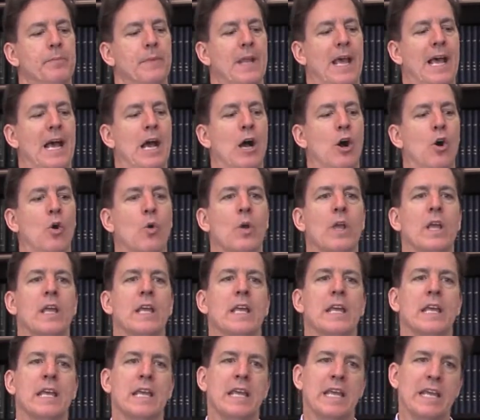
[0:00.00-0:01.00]
how,
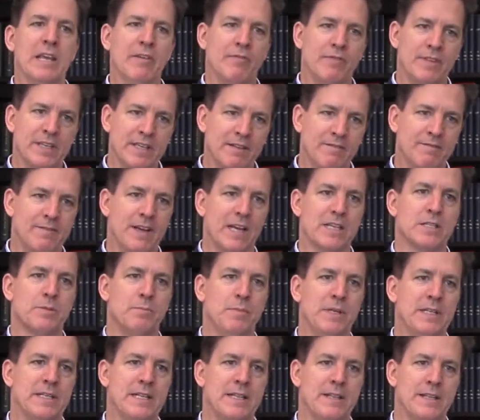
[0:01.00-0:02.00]
if the
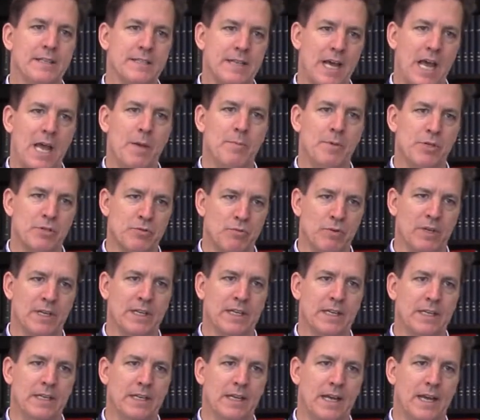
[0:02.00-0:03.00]
investment and the time is
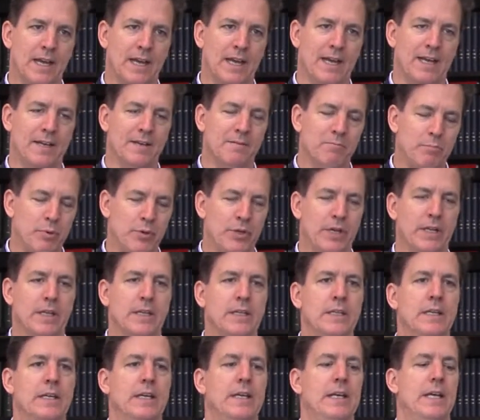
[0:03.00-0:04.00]
really put
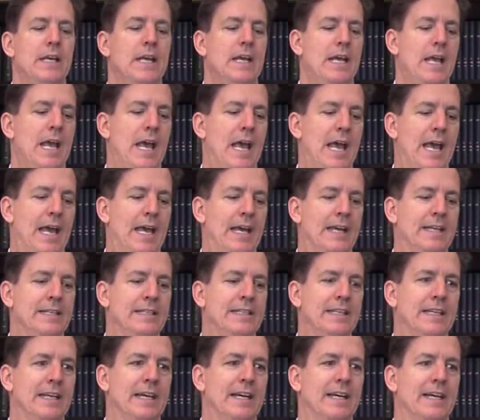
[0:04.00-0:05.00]
in,
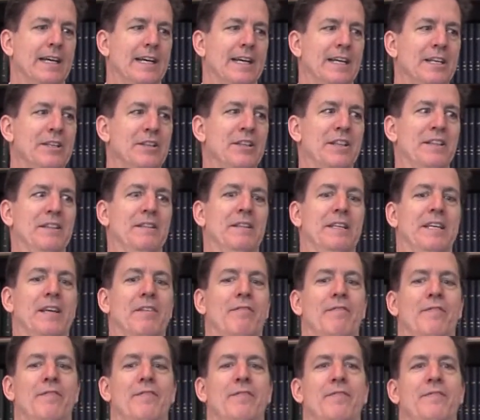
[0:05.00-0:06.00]
and
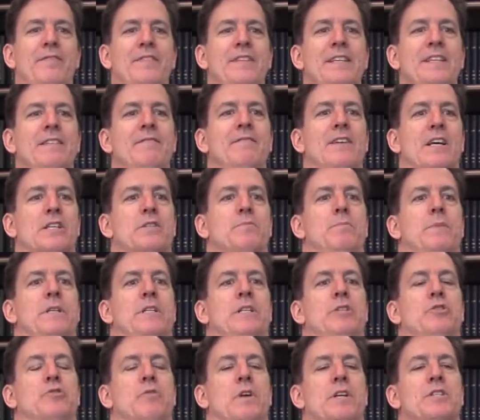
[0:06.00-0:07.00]
if the investment
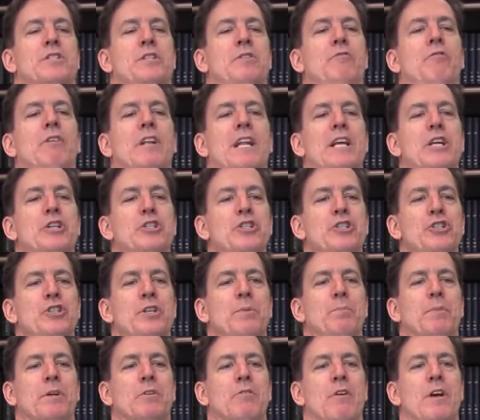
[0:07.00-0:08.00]
in trusted
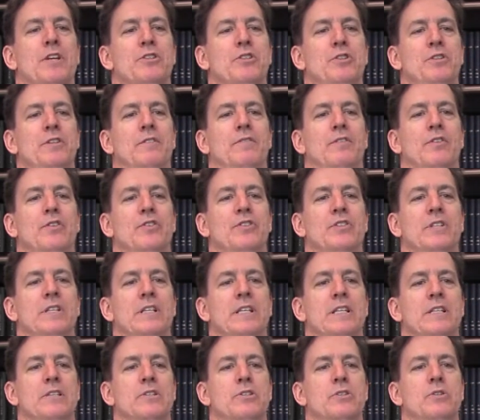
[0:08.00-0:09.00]
relationship across
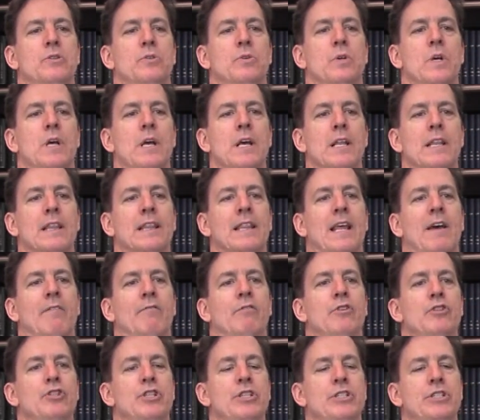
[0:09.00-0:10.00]
universities to
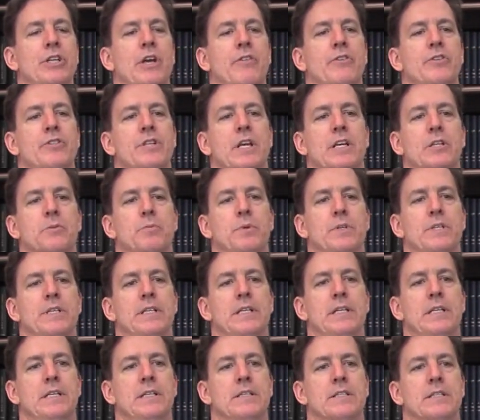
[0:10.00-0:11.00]
leverage each other's
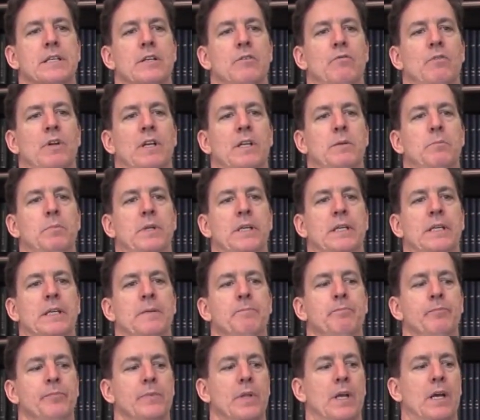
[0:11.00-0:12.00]
expertise can really be
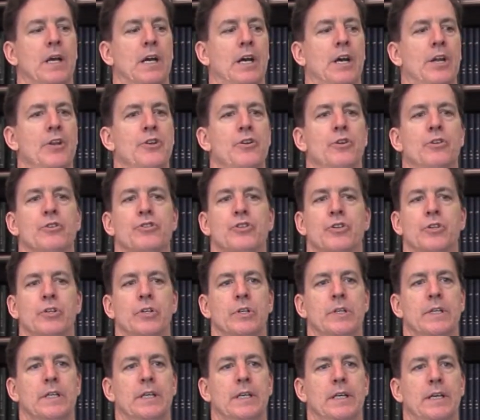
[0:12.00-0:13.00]

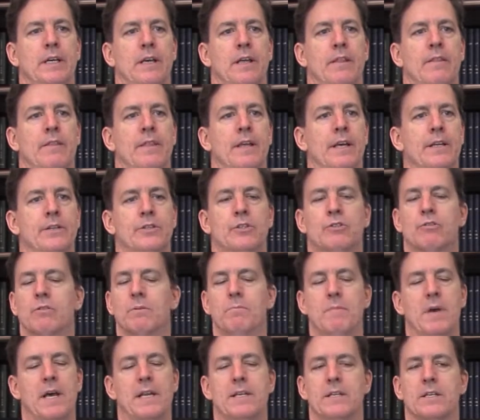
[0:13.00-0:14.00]
nurtured, that
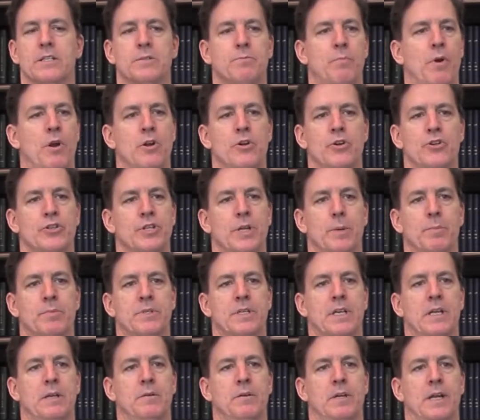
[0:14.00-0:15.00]
tremendous partnerships
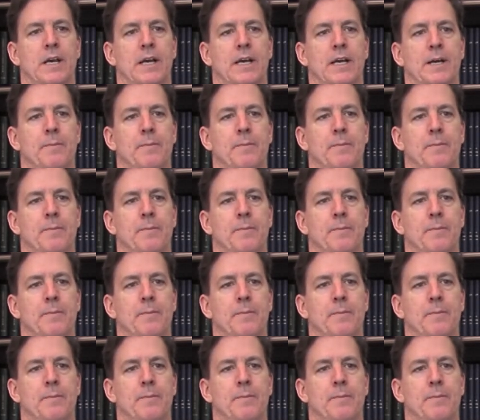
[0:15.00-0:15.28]
can